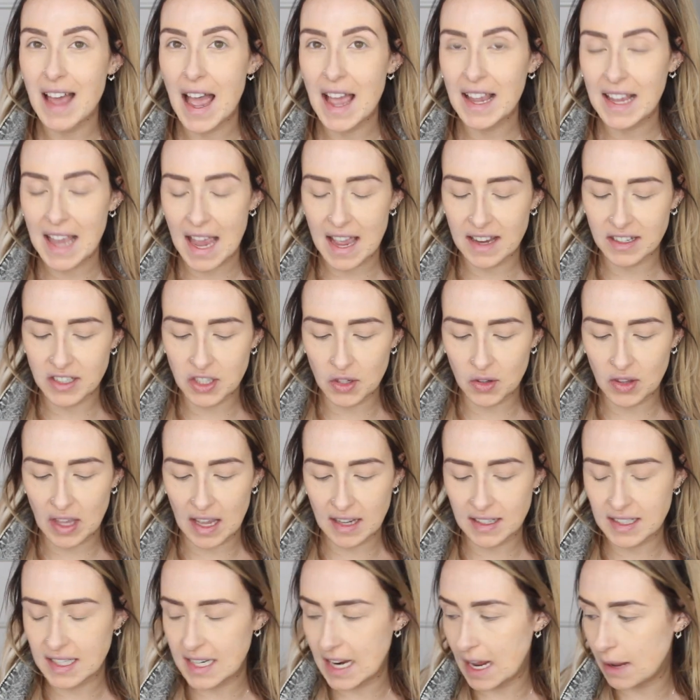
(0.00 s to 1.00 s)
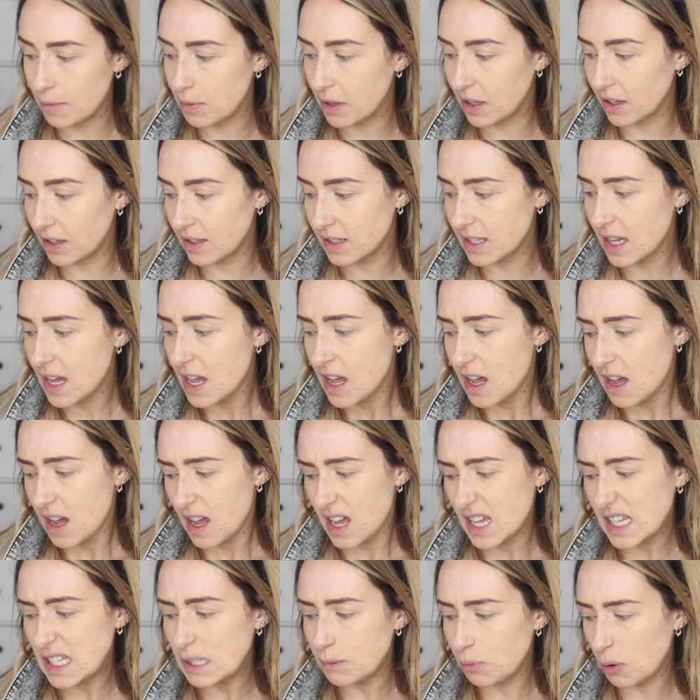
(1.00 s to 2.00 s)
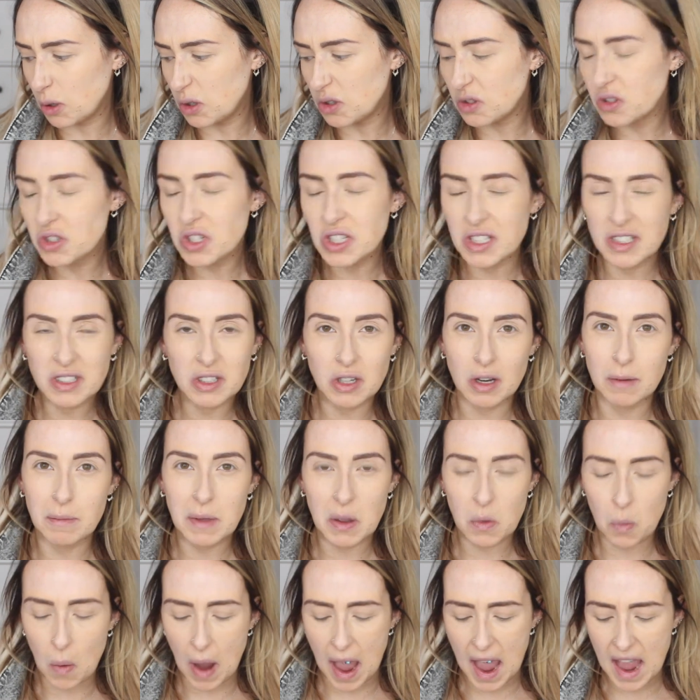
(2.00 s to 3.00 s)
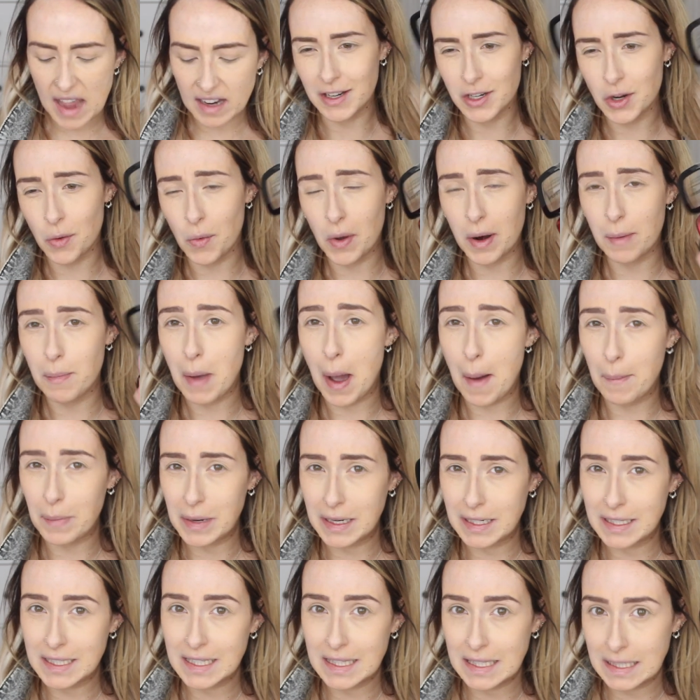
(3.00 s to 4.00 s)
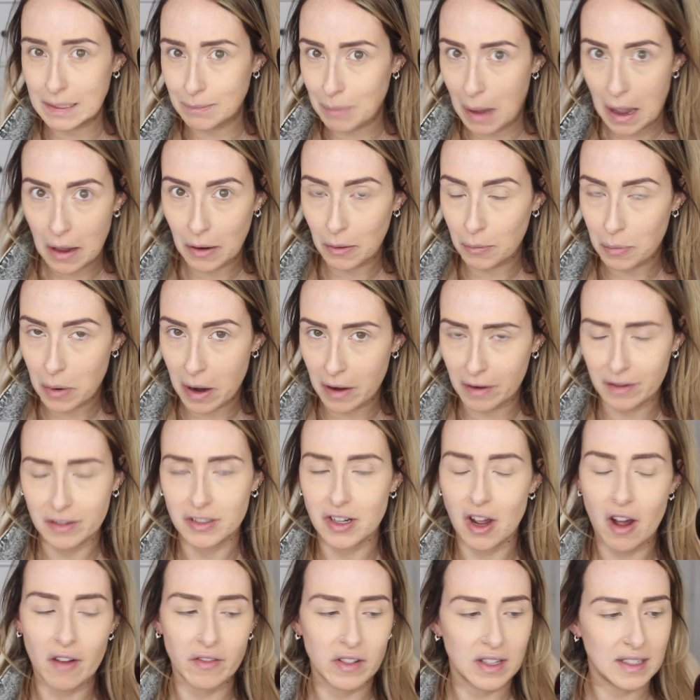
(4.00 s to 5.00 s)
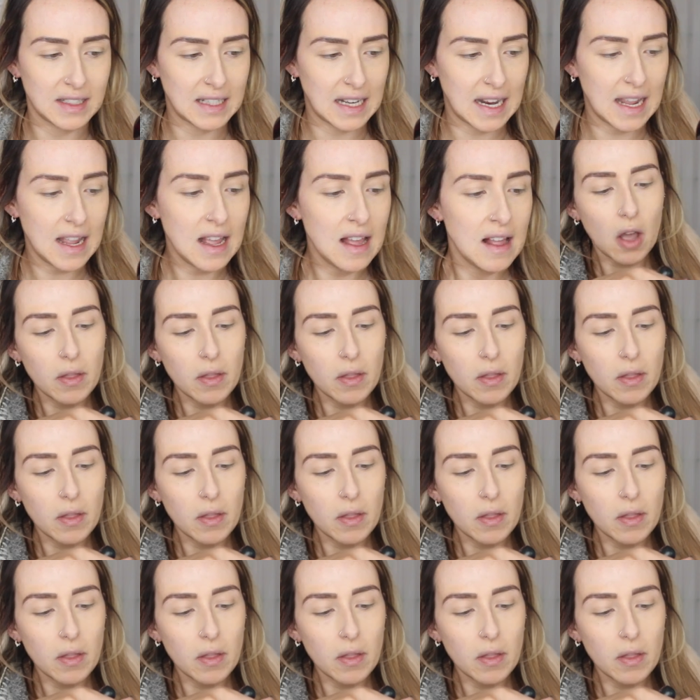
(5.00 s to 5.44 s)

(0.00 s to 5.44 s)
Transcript: I can't do that today because a sponge is going to be wet. I don't want to pop it into this powder product, obviously.